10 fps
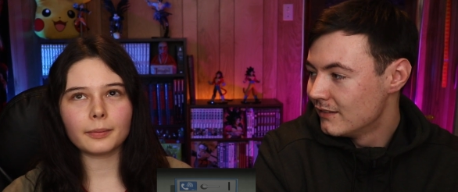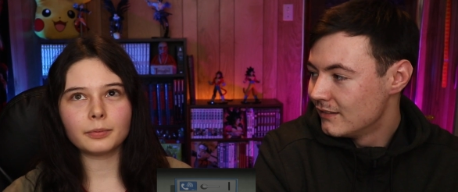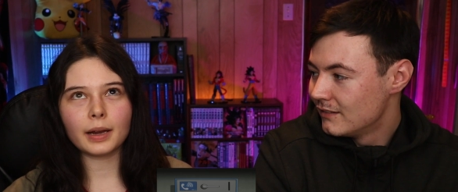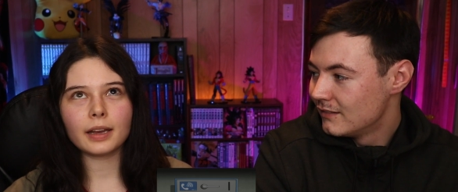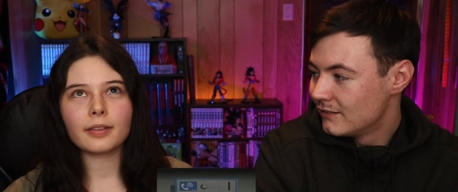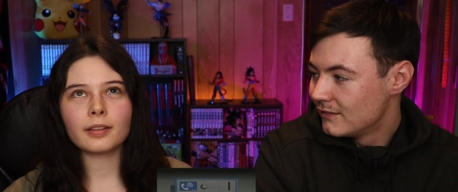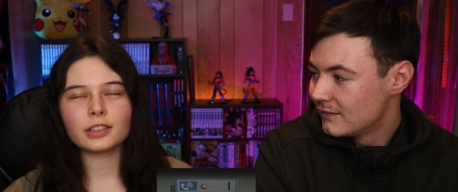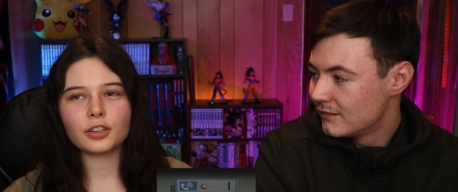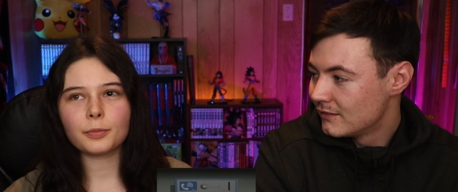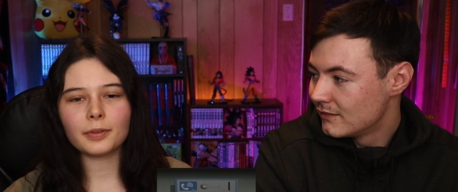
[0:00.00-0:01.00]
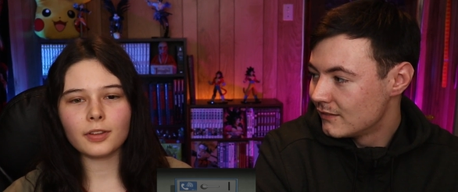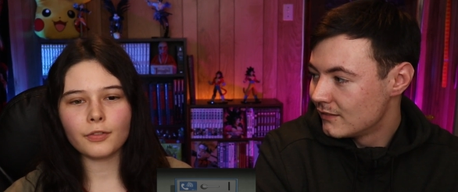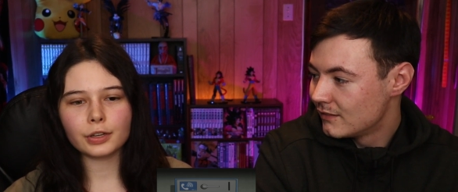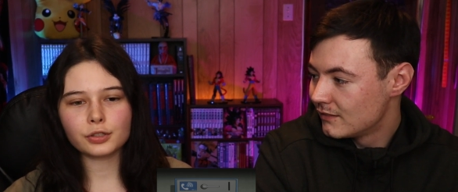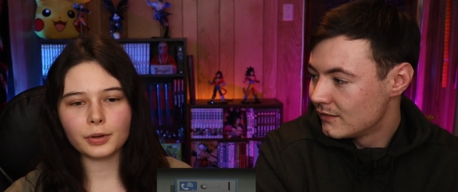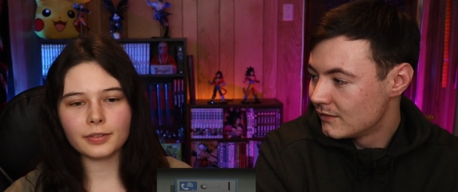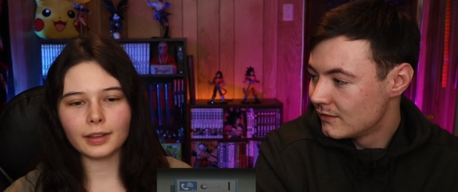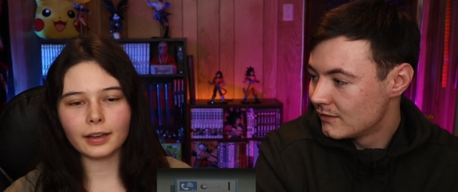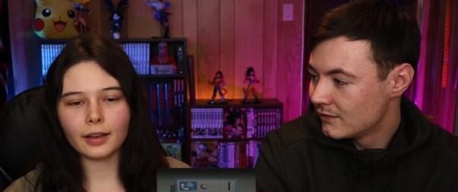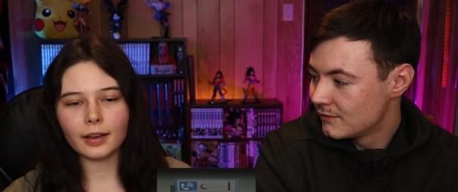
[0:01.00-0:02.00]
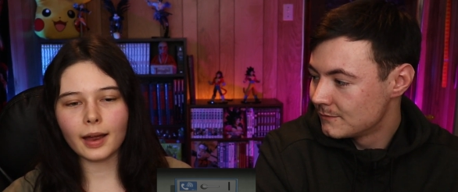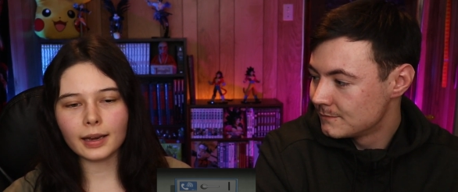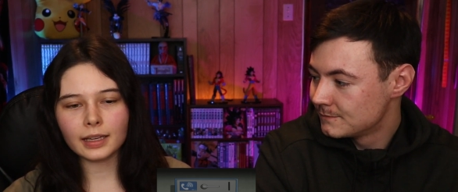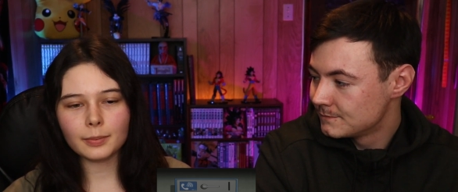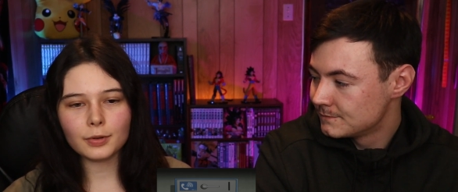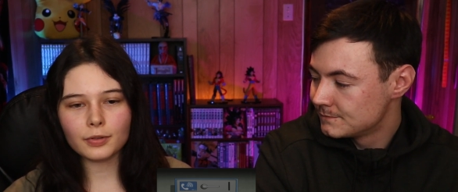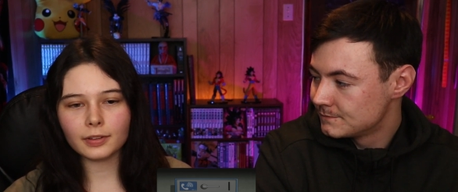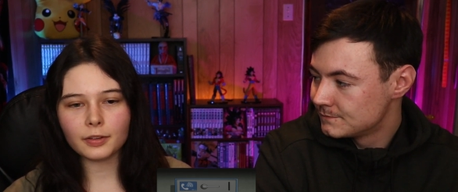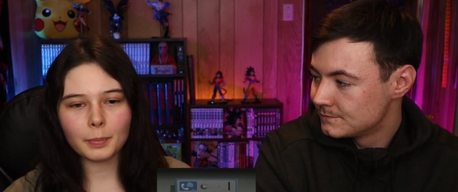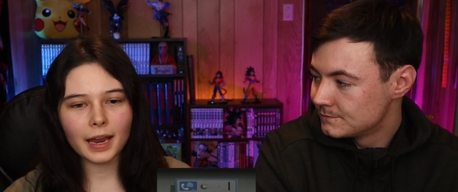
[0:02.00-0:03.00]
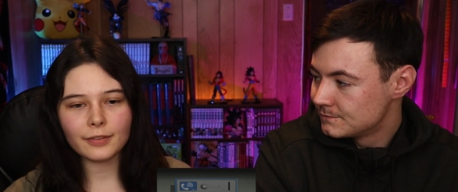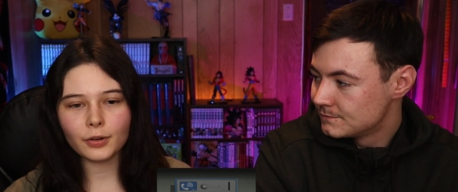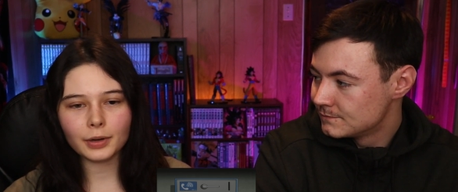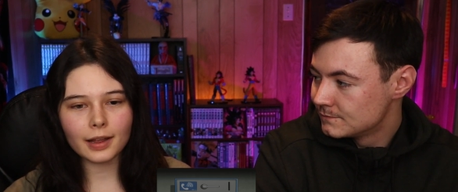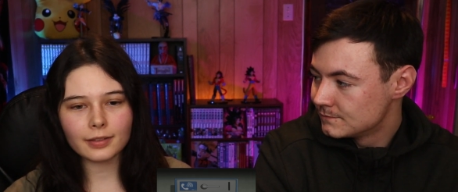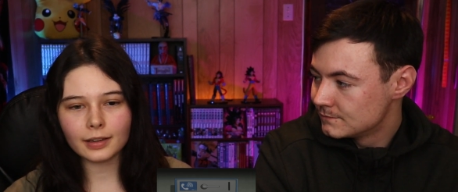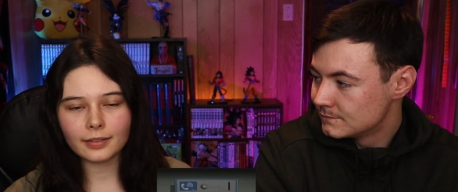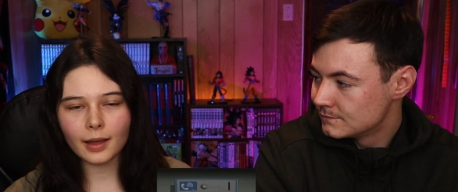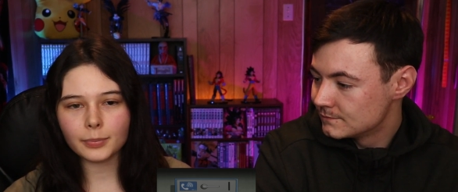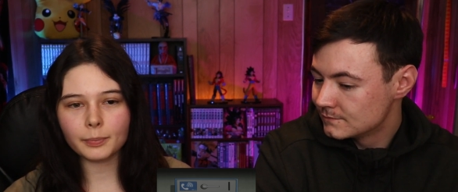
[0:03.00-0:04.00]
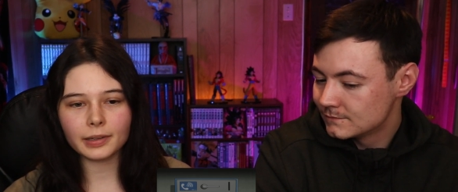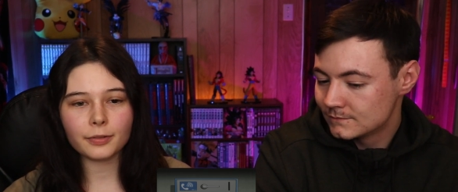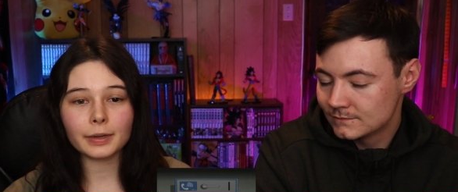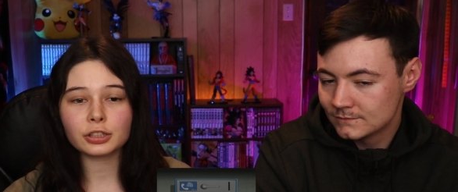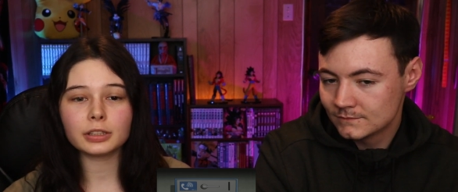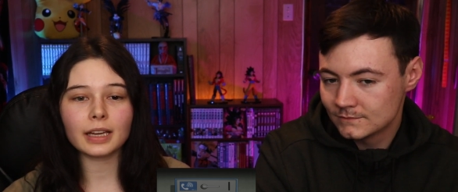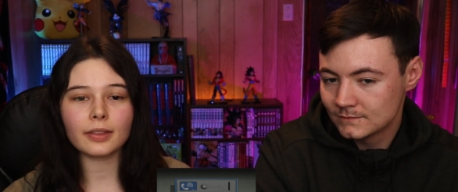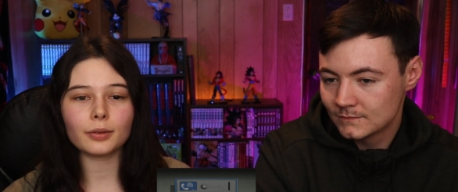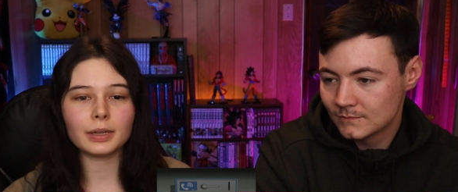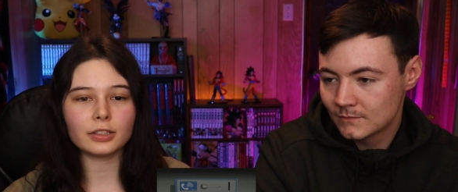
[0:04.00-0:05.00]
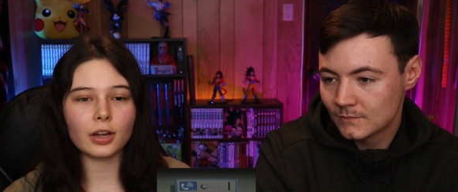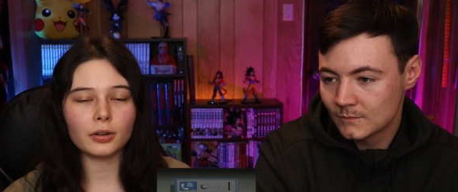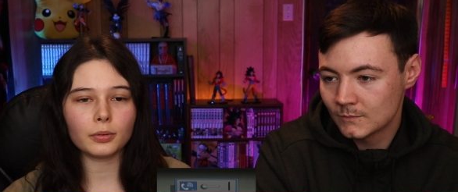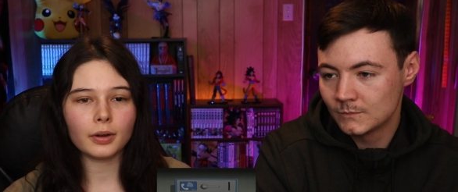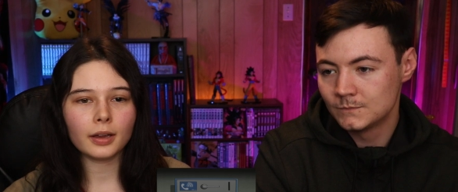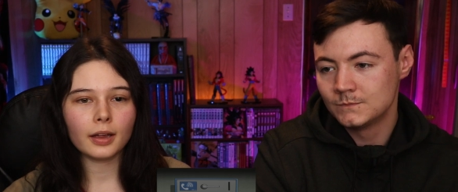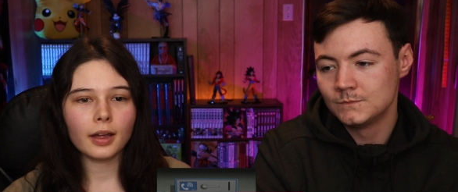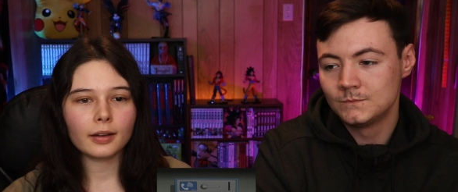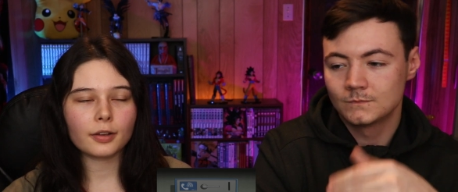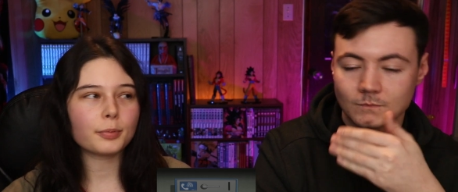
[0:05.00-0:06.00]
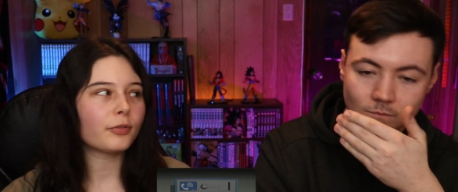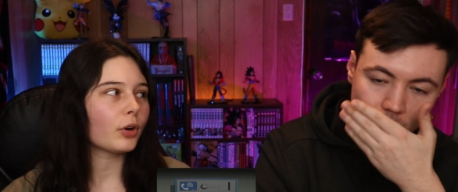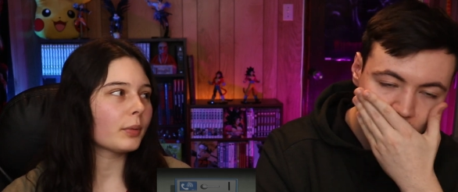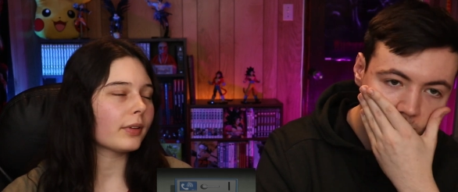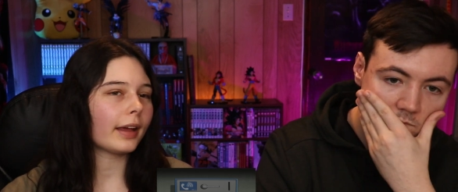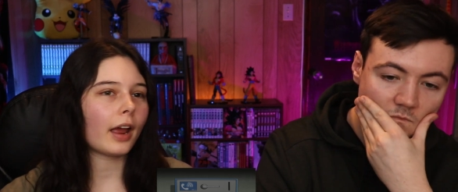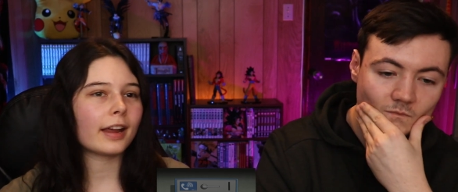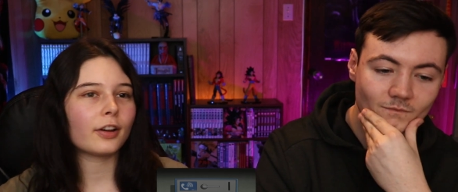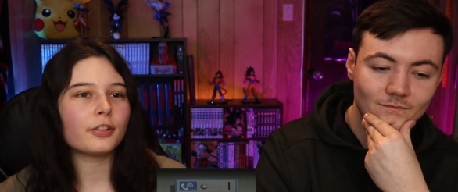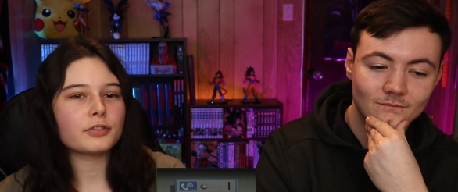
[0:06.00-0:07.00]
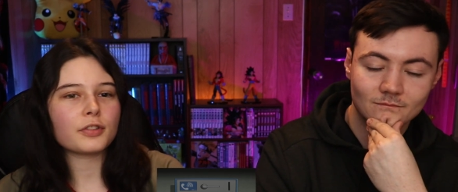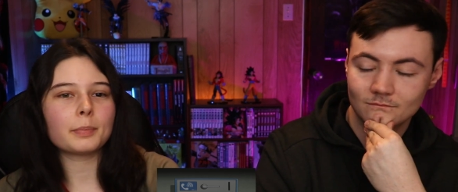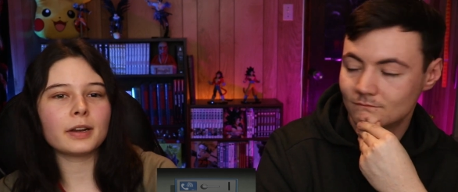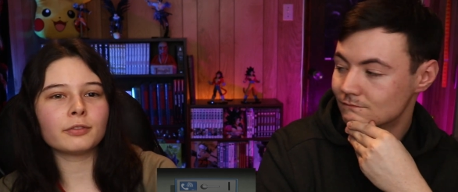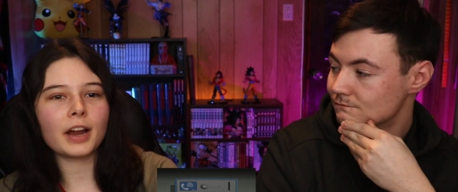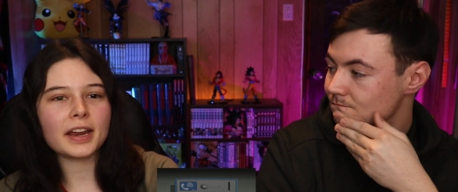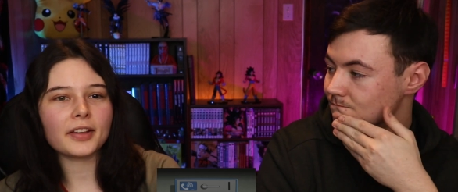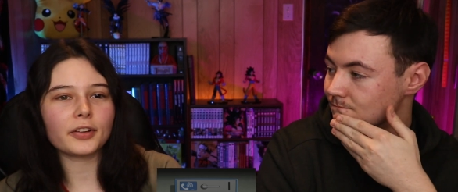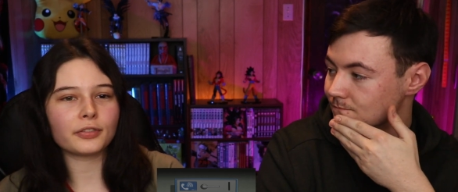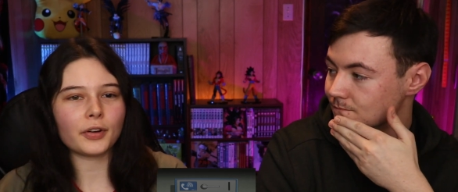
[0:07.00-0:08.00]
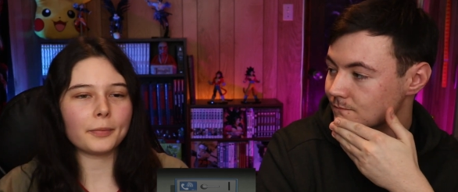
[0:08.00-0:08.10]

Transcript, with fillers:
Speaker 1: like when it's such a specific choice. Like I keep using this payphone as an example, but especially now that we know. Because before we were like, it could have just been a regular